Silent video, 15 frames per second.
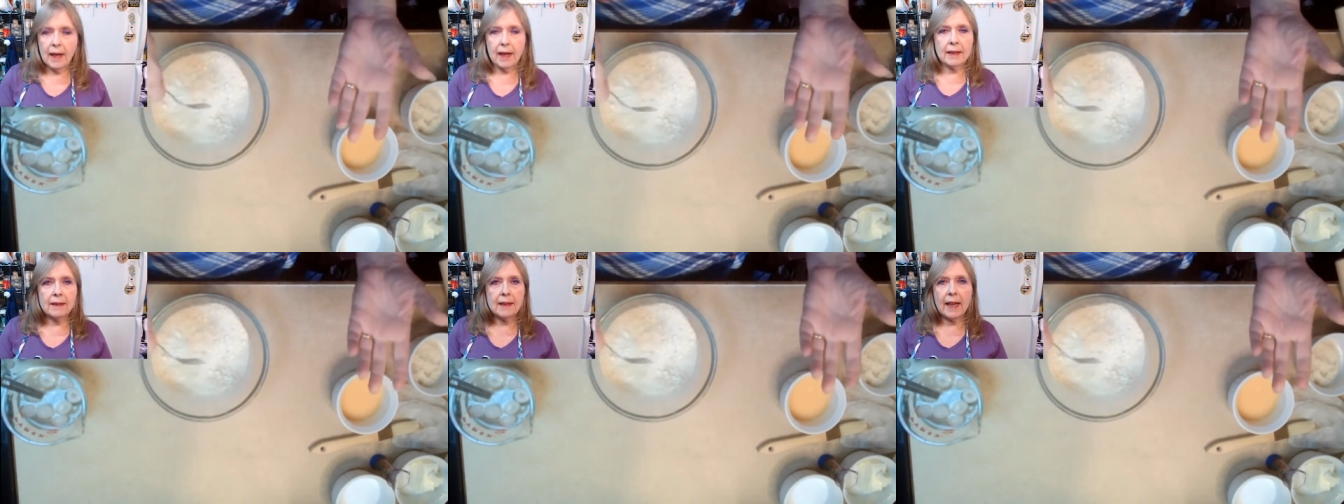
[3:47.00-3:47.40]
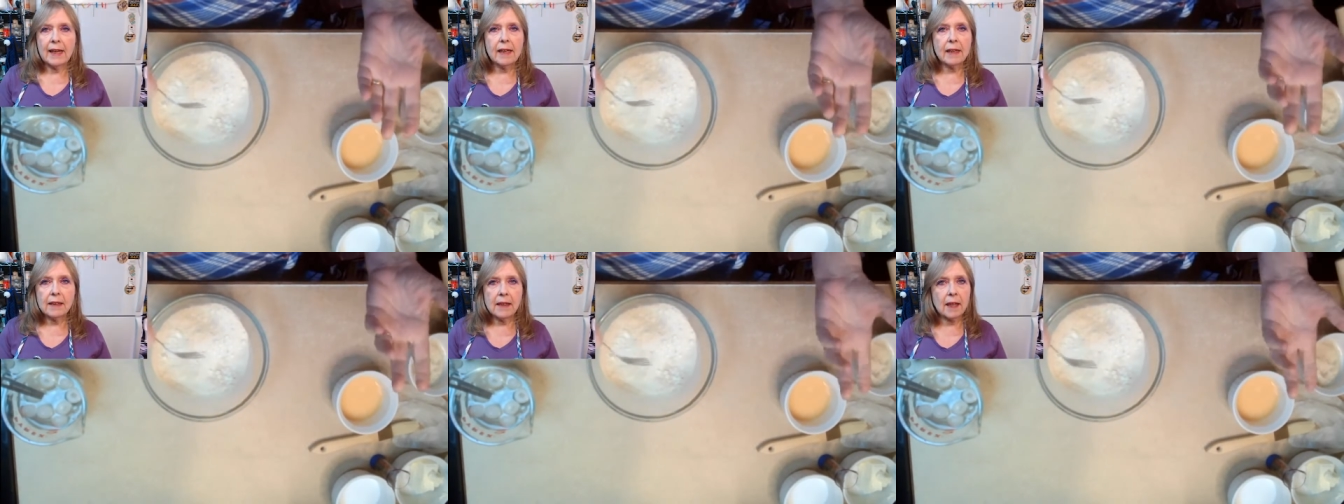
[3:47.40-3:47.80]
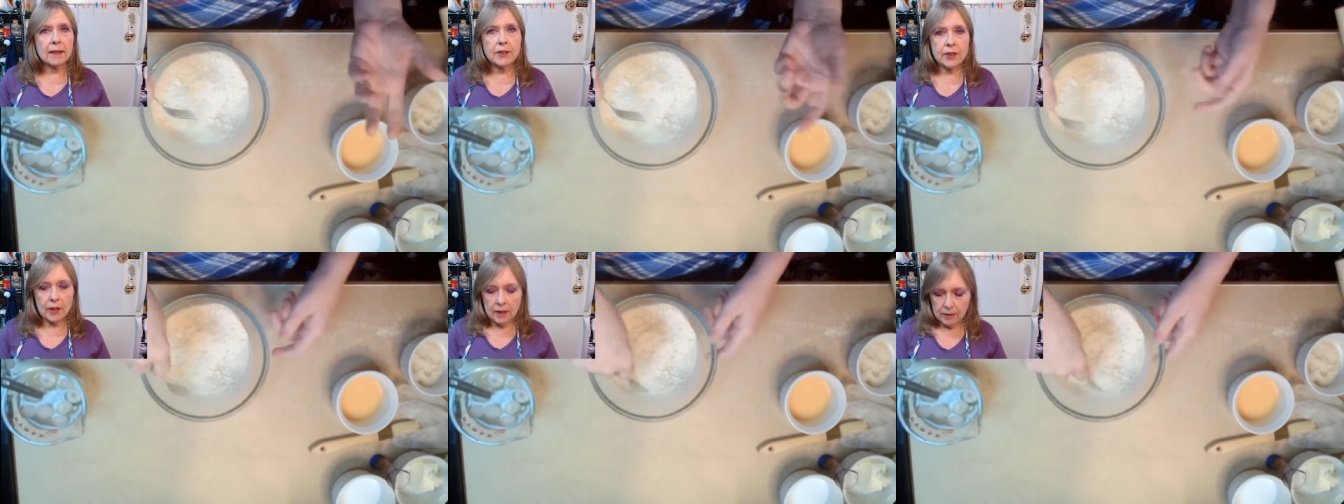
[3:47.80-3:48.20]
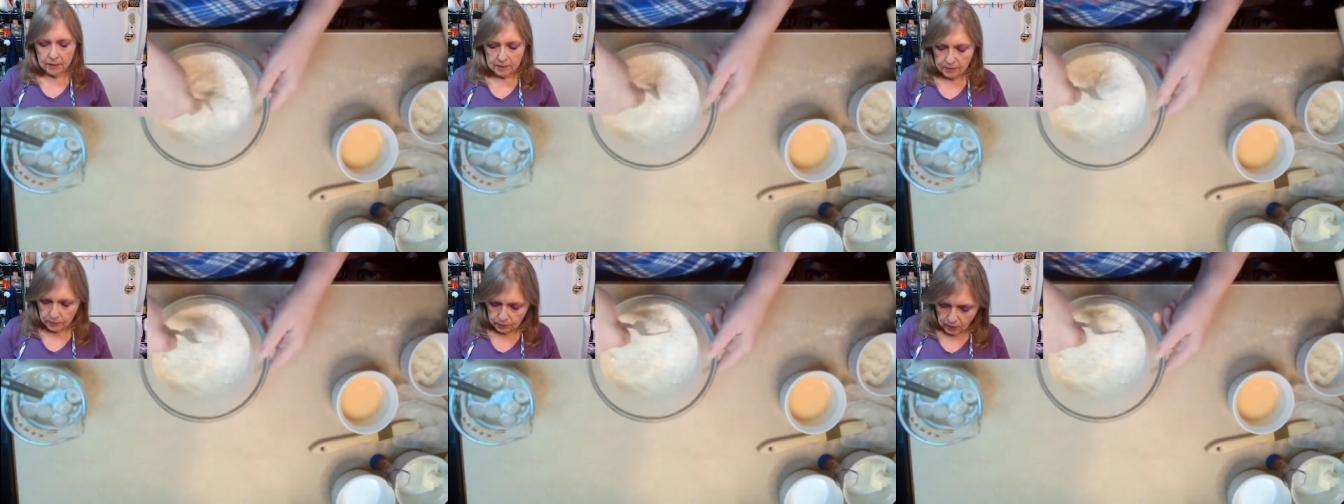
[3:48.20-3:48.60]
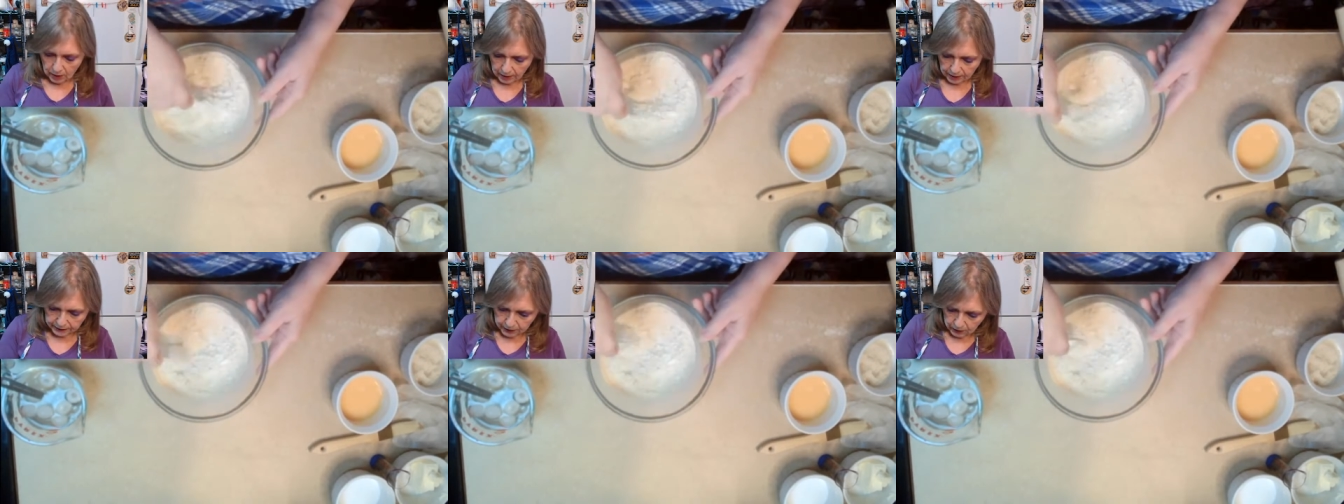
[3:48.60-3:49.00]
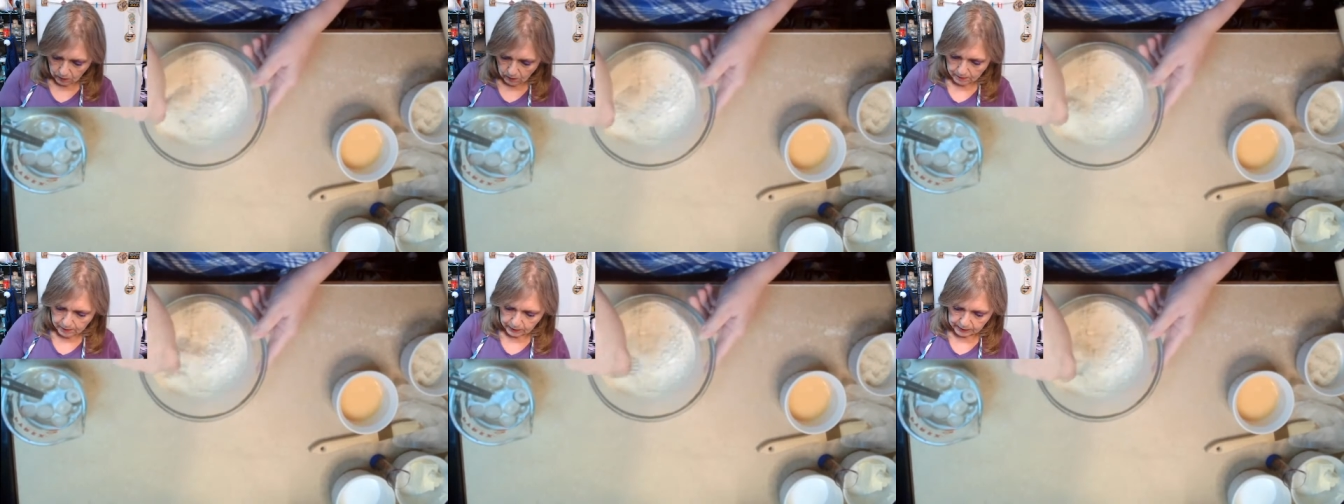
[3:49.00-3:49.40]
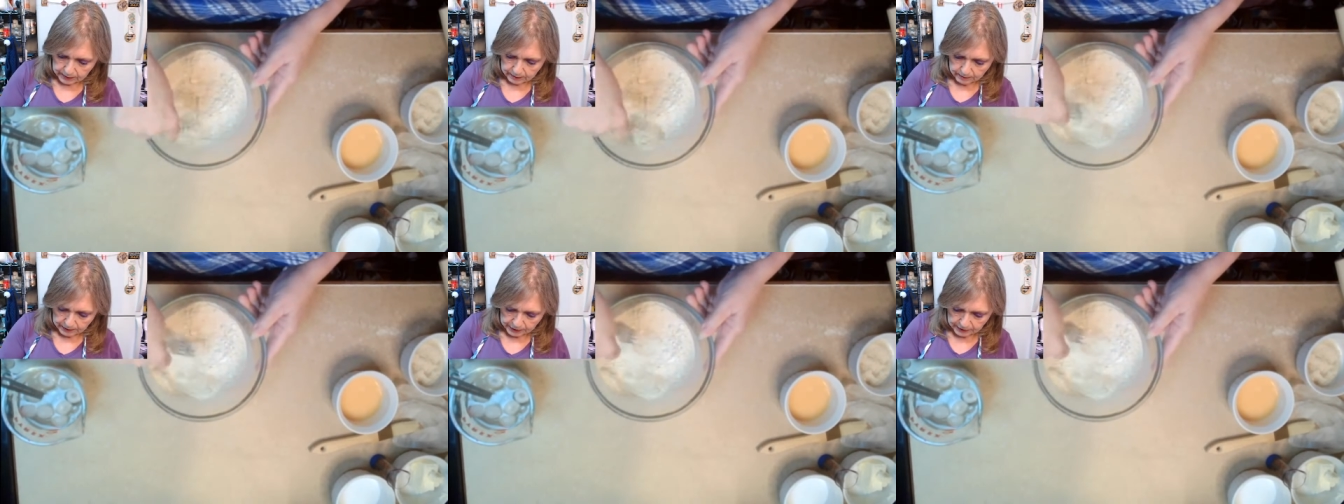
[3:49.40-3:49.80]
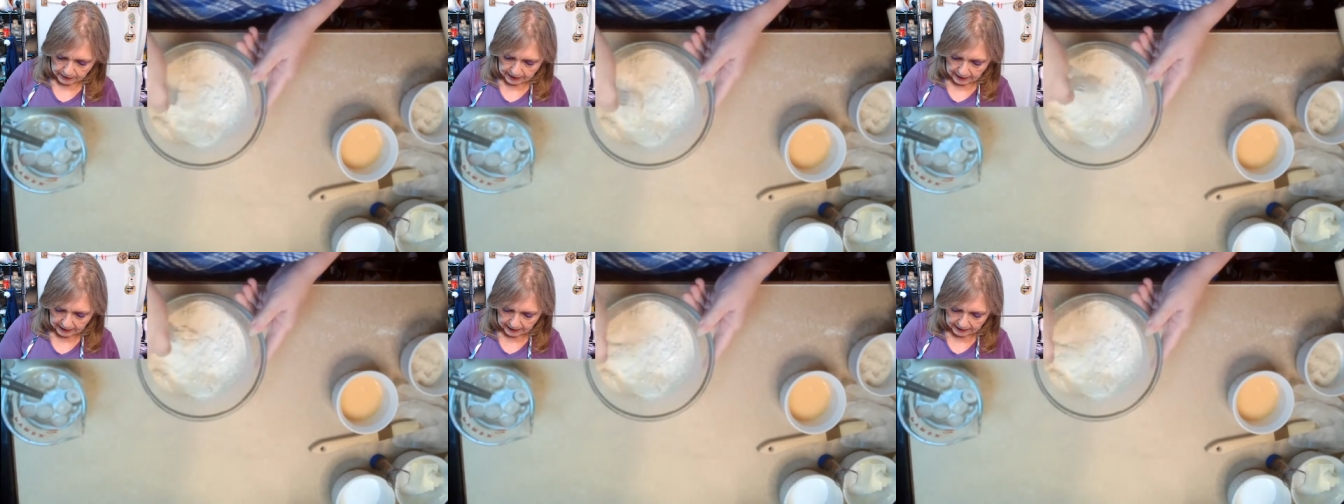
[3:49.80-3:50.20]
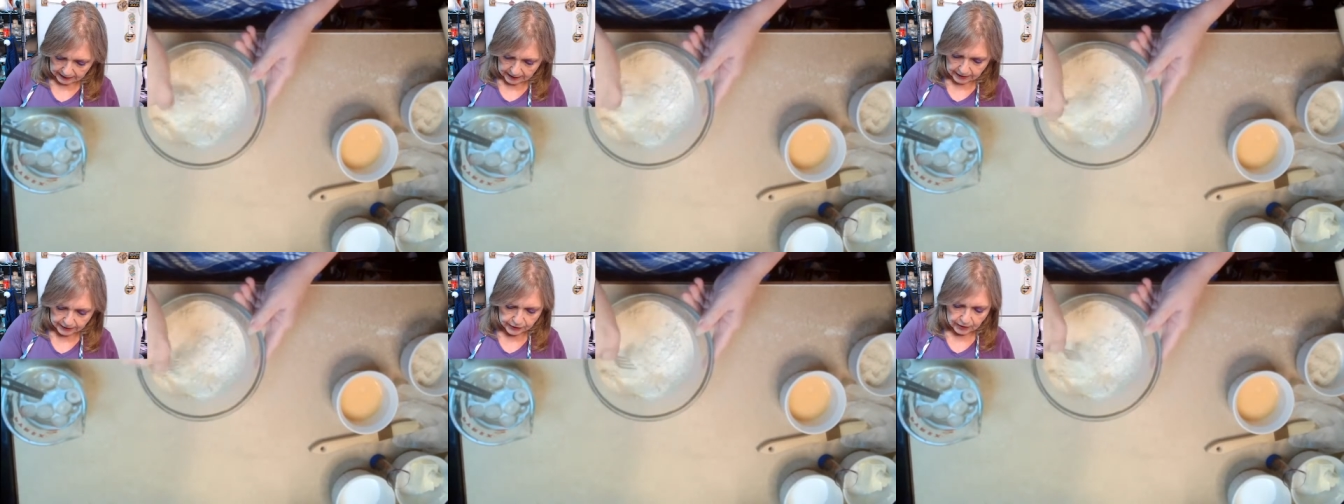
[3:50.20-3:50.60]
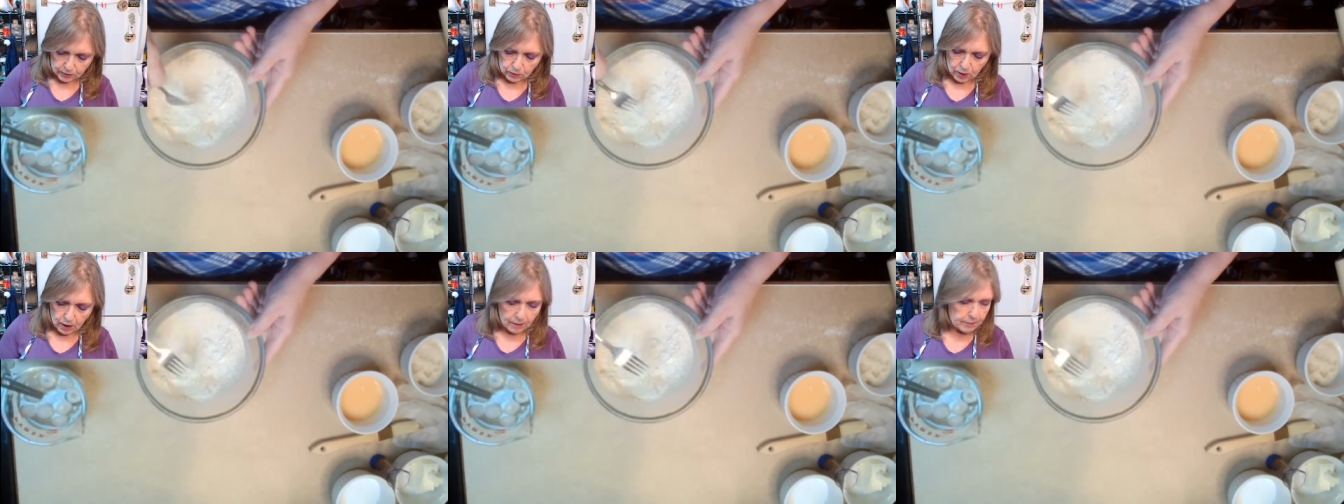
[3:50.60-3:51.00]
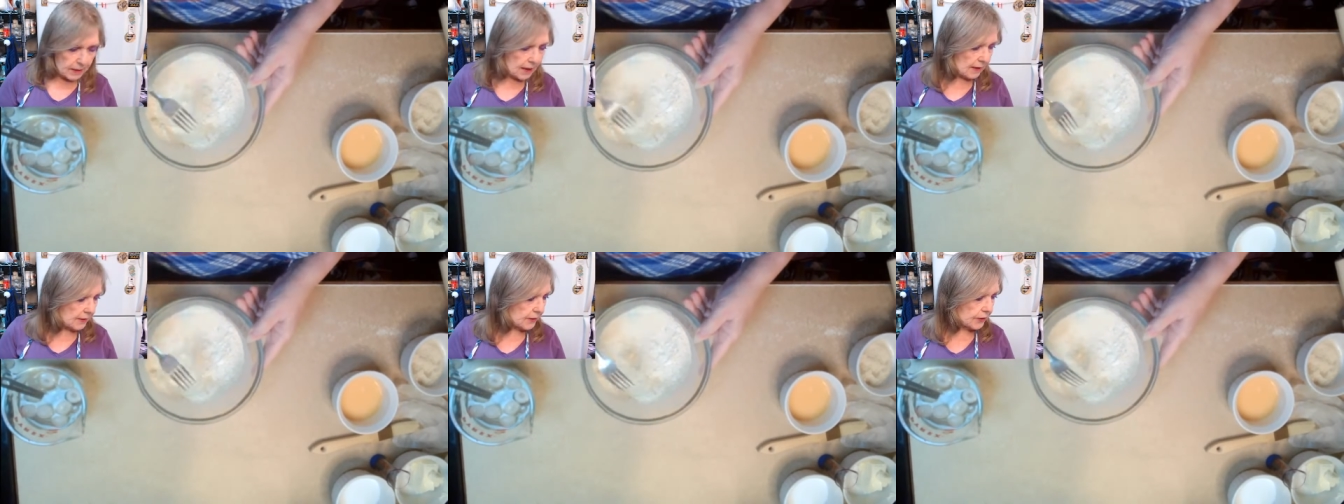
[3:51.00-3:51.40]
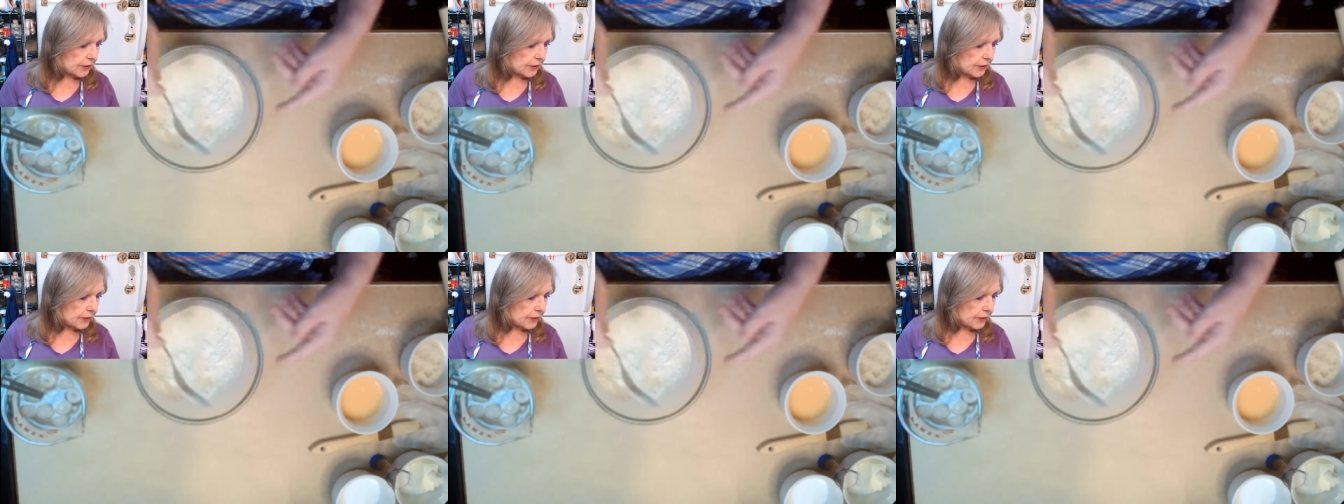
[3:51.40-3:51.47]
I like touching raw dough about as much as I like touching raw meat.